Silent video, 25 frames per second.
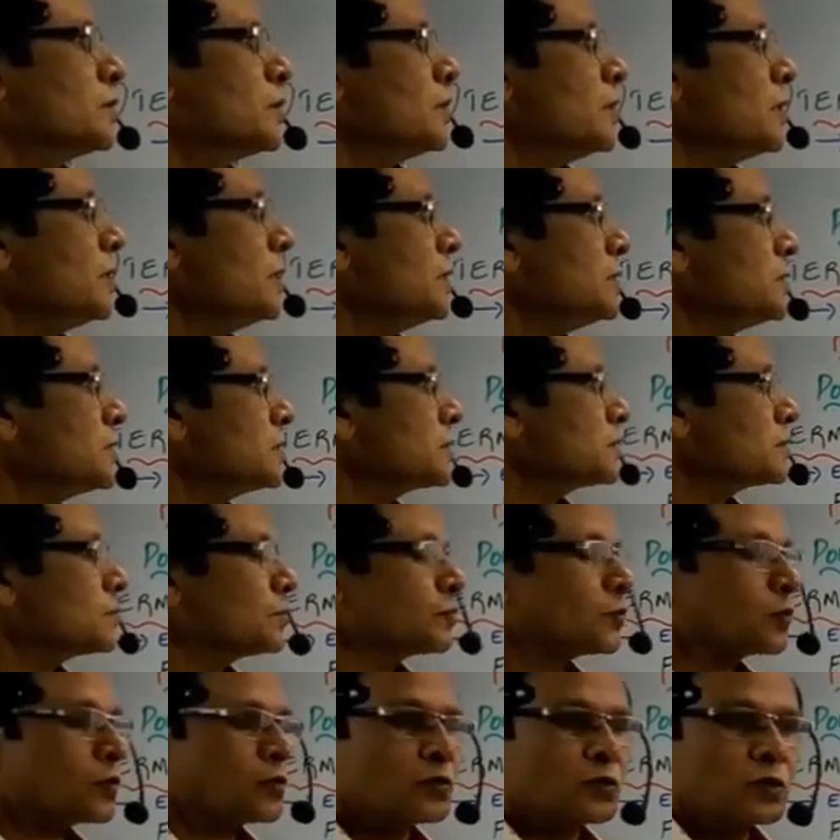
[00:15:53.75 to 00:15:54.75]

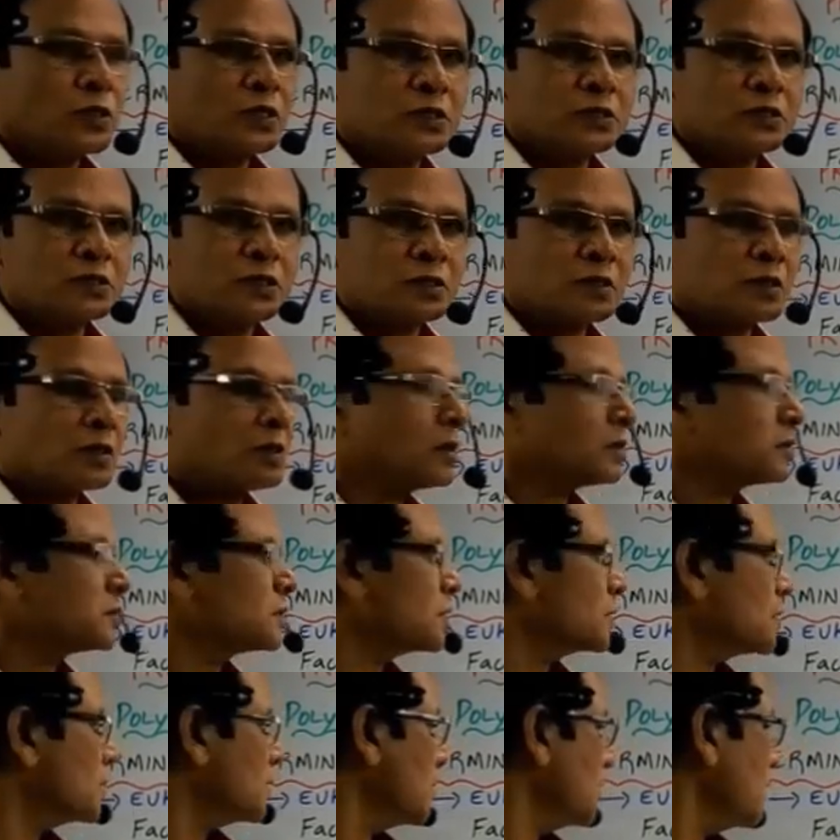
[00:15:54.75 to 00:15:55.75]
These proteins are
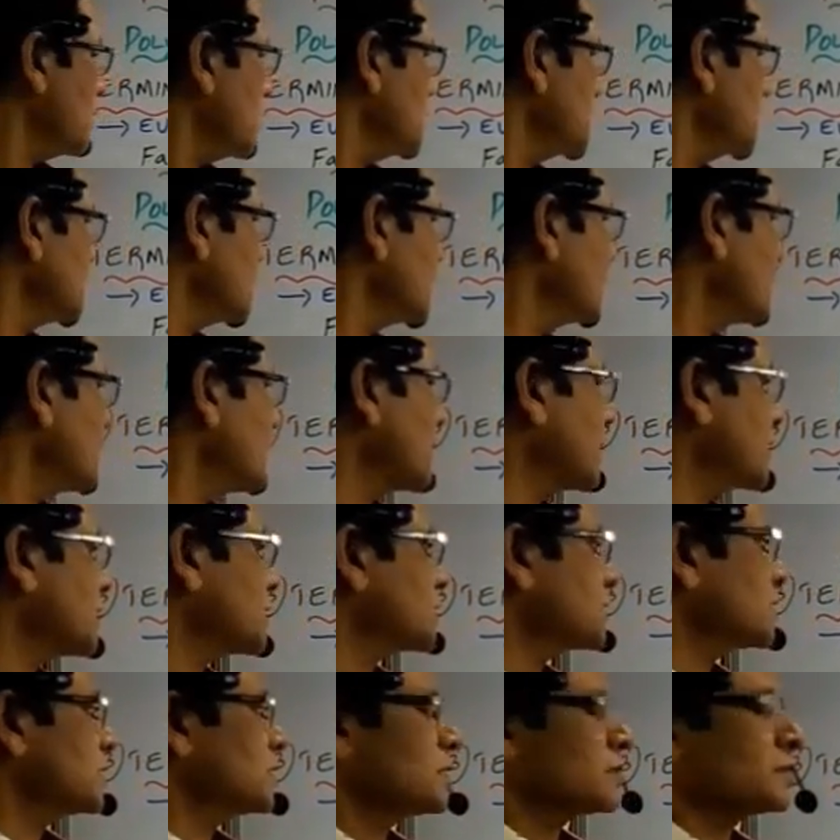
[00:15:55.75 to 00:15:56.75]
called the release
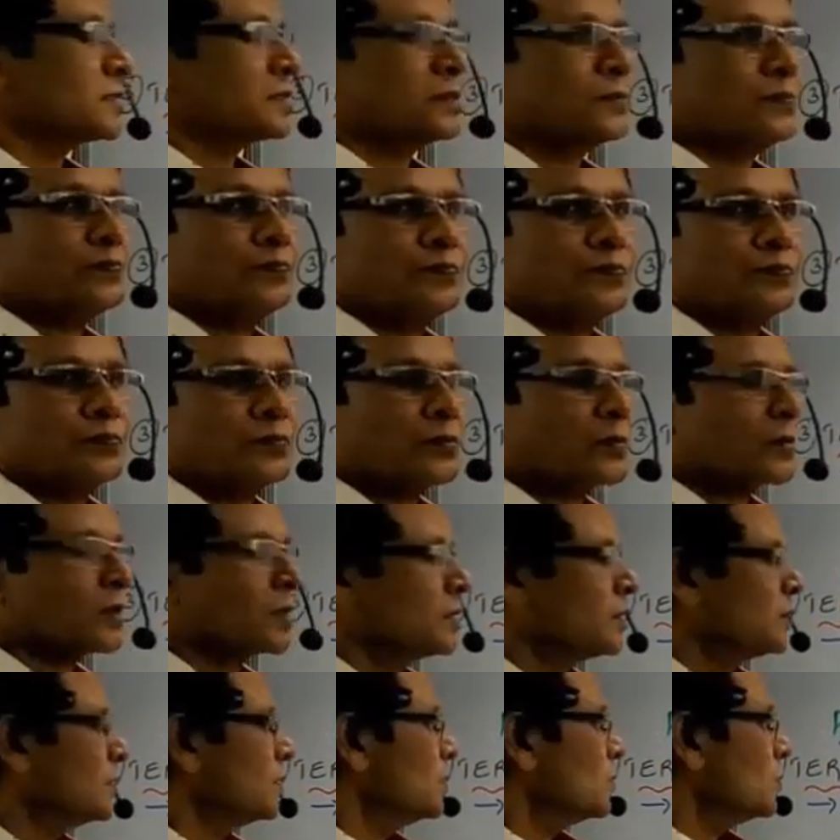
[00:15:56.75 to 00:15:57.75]
factors.
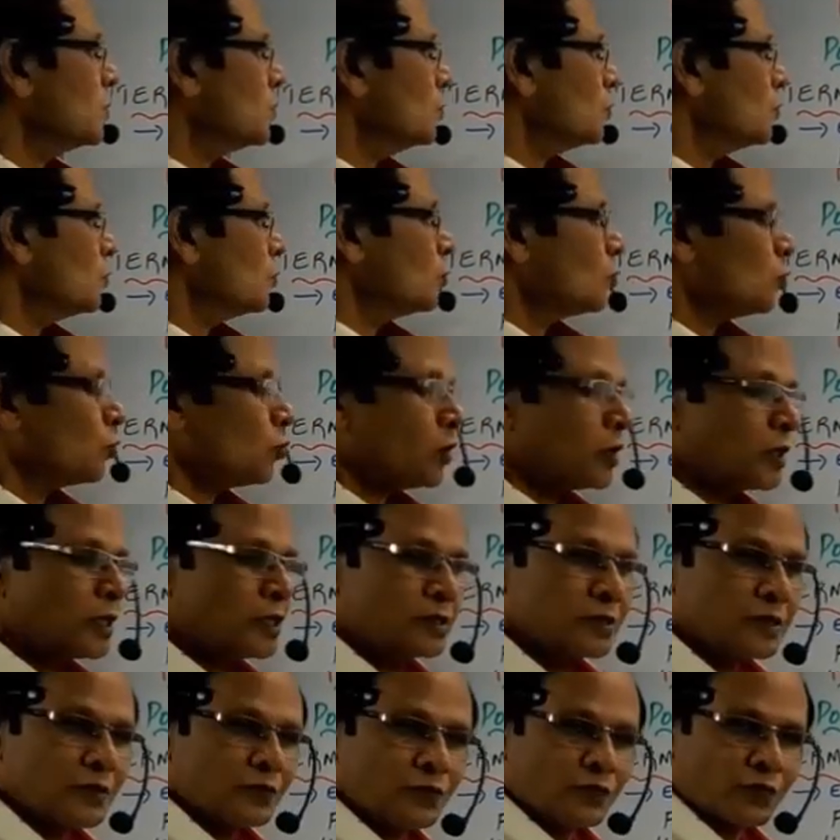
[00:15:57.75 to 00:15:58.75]

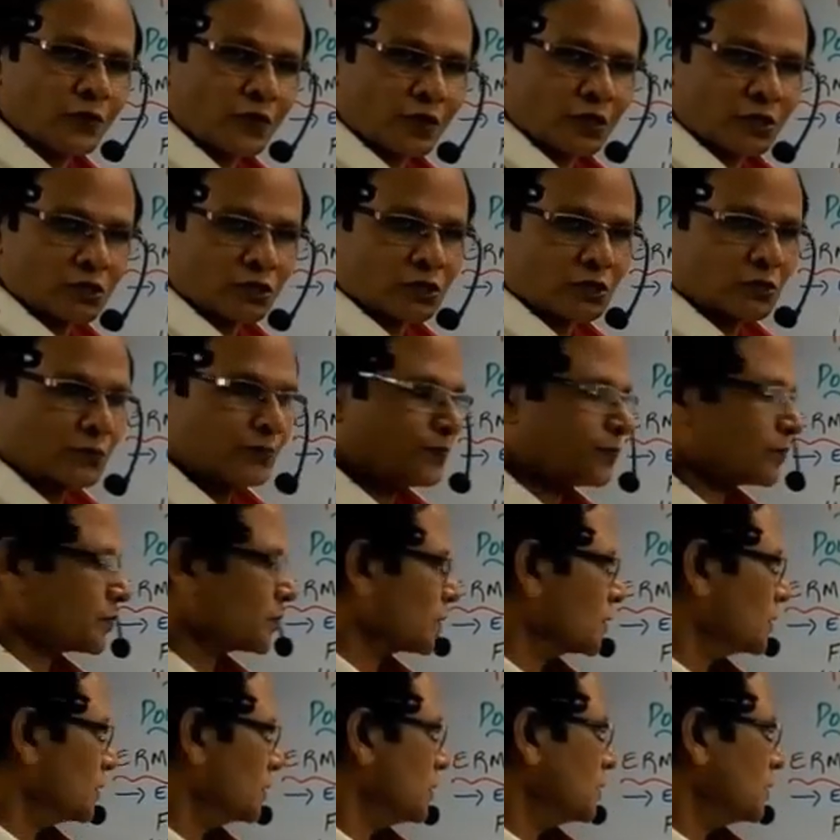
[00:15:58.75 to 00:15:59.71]
What is their function?